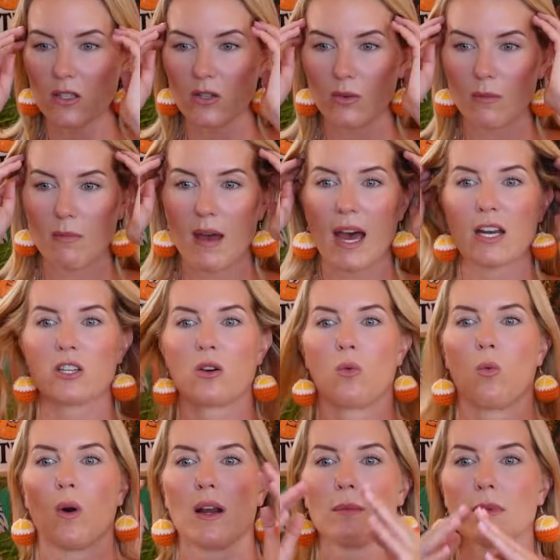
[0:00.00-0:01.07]
to
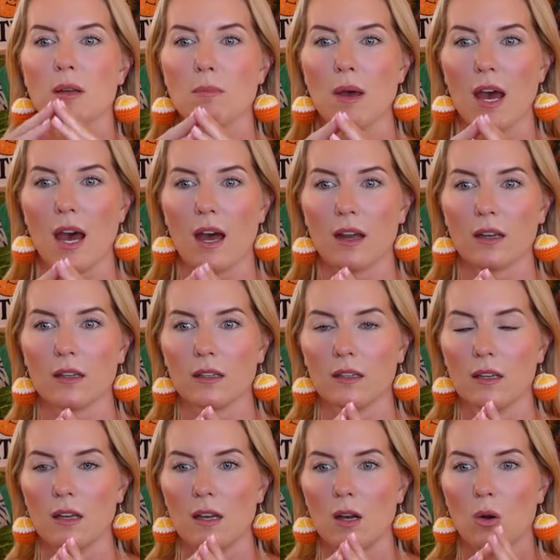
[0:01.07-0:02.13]
imagine what I'm going to pack,
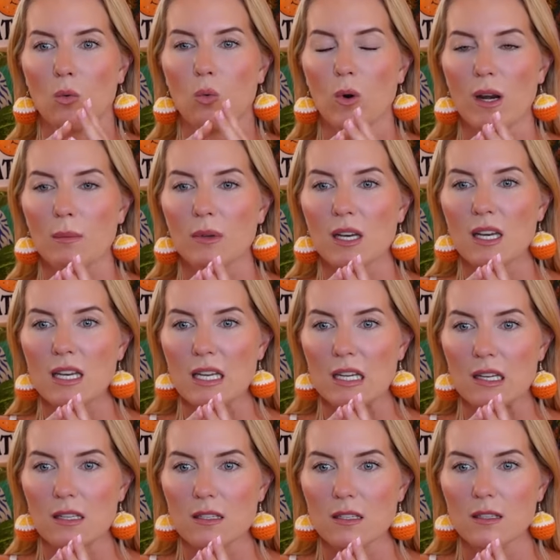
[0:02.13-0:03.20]
what I'm going to
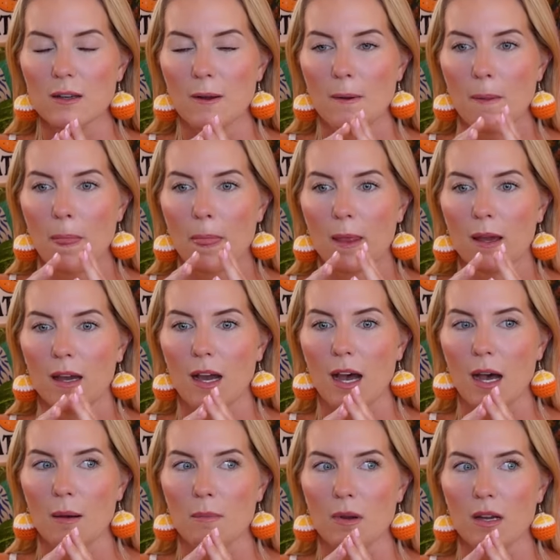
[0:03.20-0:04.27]
need.
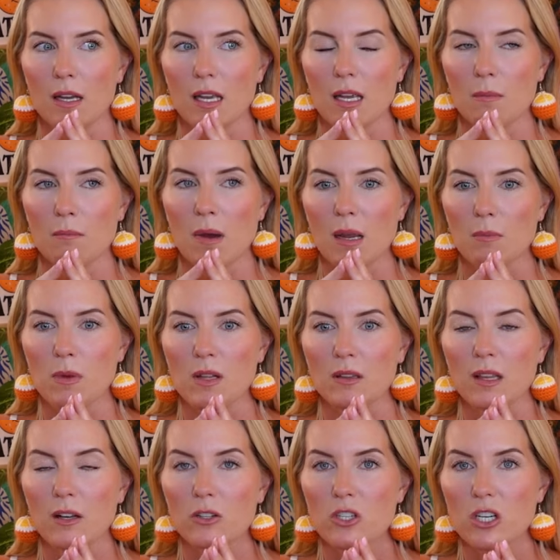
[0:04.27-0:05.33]
It might be a
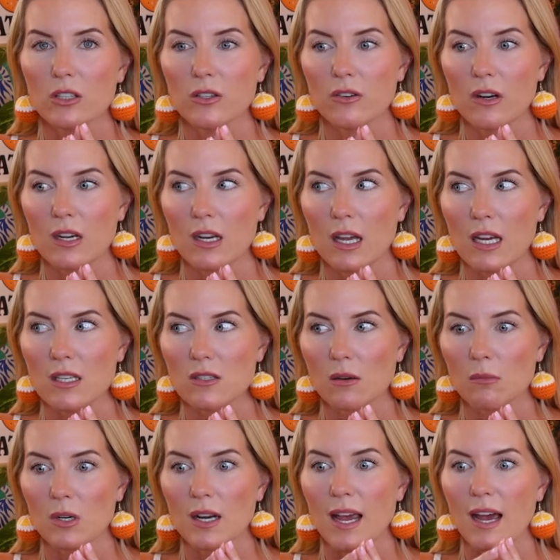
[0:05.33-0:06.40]
little chillier at night, so
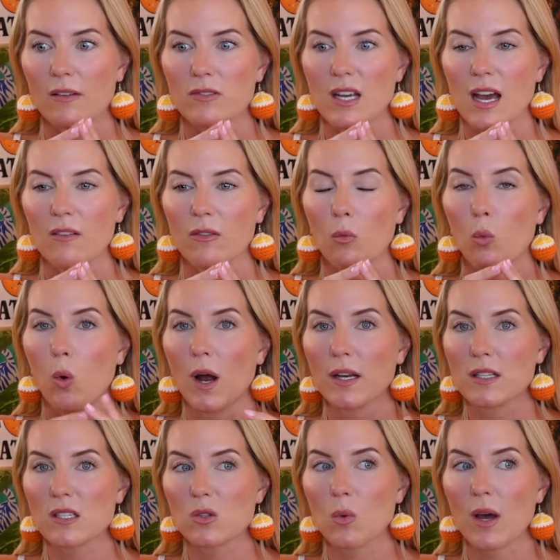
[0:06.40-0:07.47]
I'm going to have
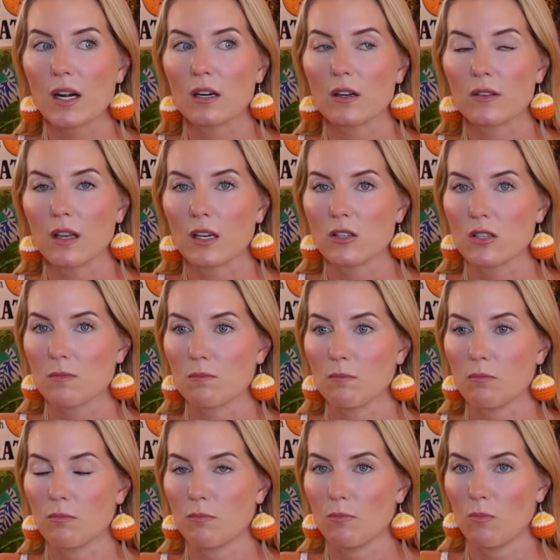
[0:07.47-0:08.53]
one sweater that I just
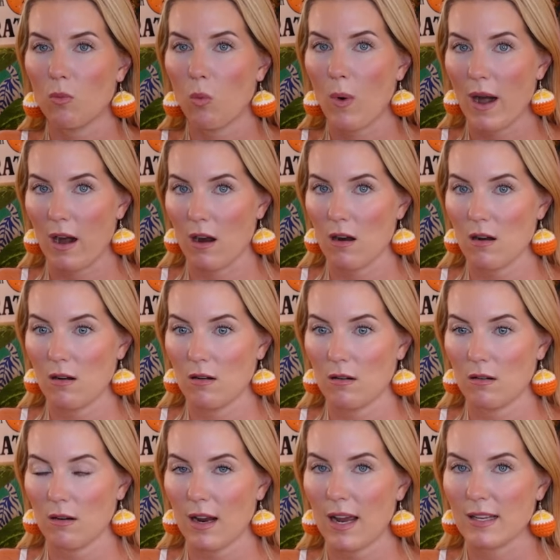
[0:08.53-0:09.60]
wear
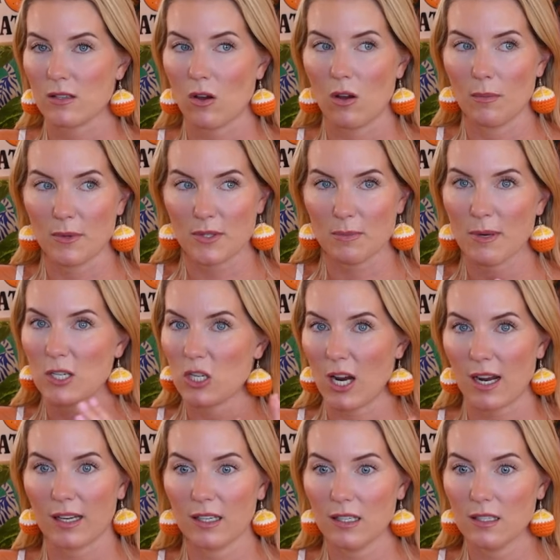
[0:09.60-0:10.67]
as almost my
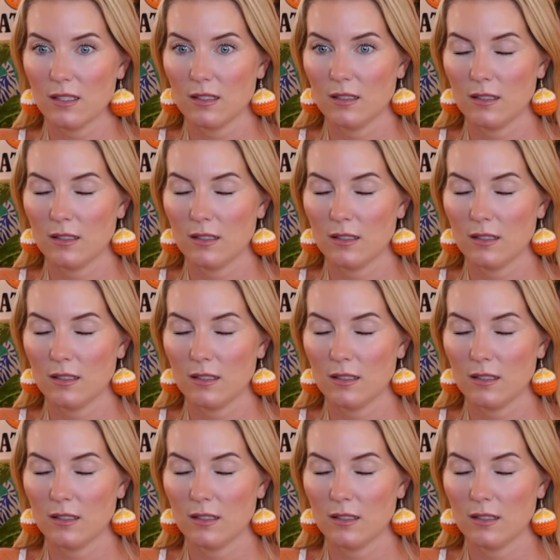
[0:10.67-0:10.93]
jacket,